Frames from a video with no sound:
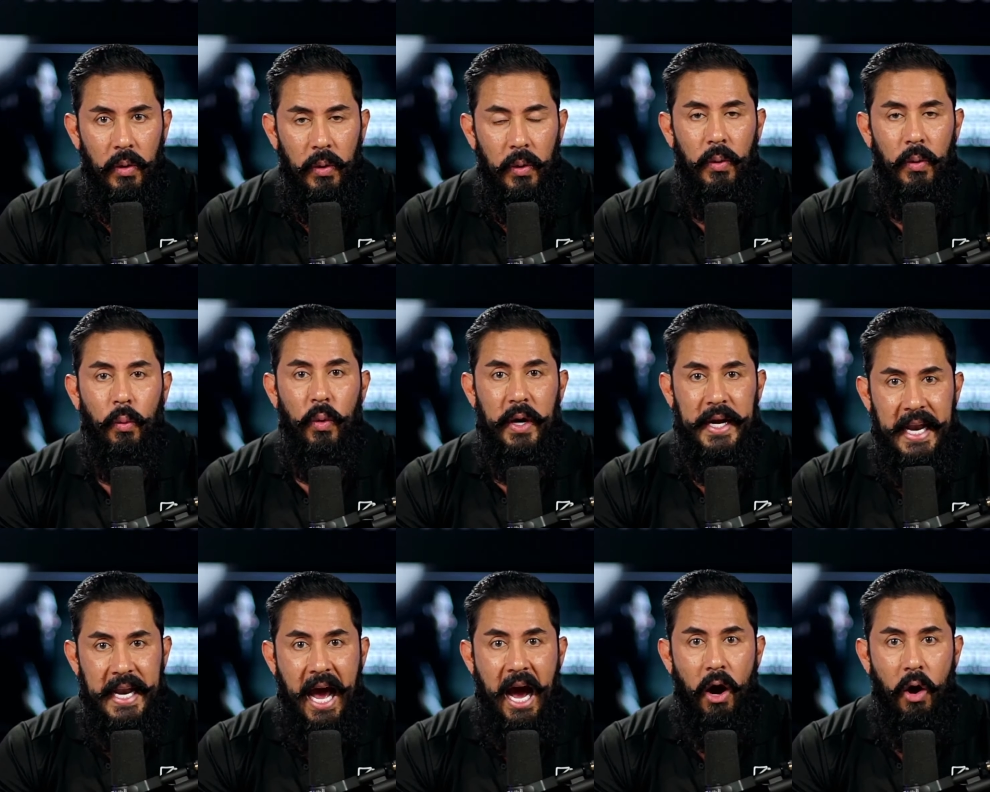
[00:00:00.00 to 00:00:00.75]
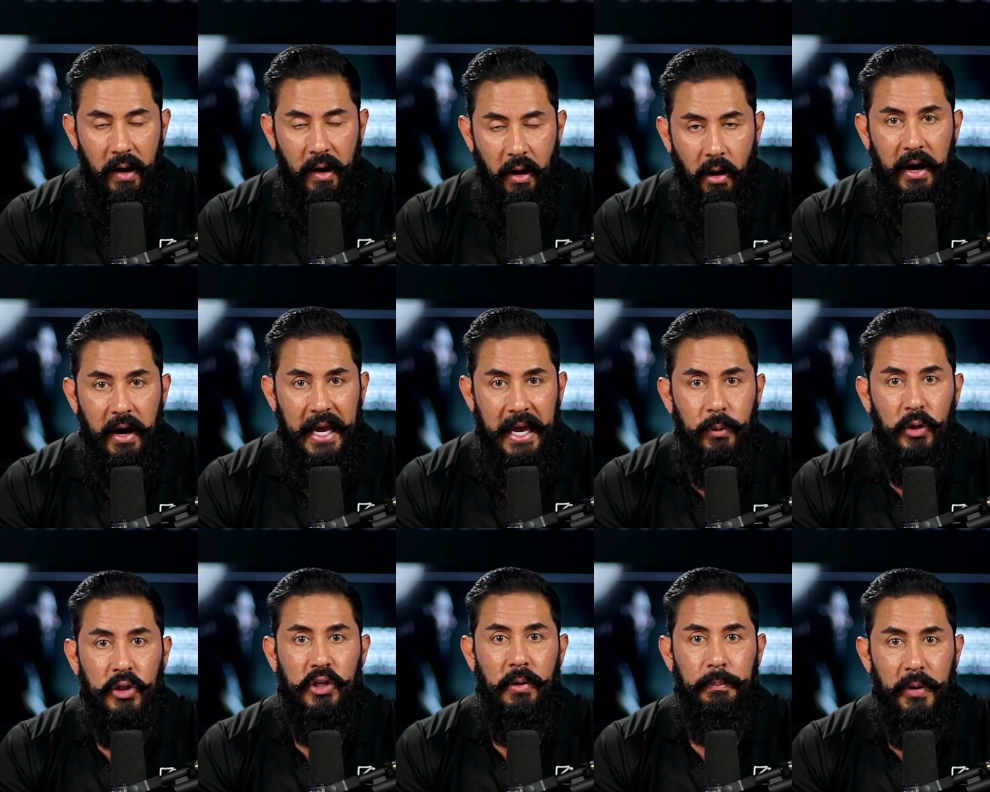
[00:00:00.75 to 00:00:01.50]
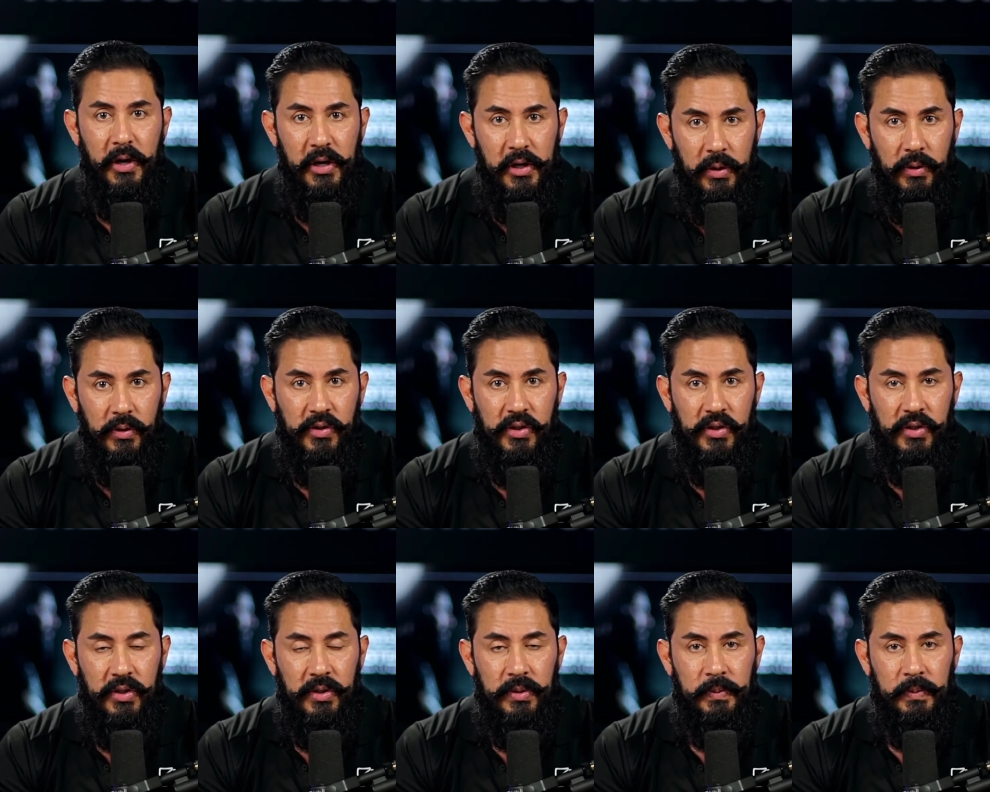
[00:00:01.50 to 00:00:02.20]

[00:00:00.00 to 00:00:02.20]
we now are able to produce.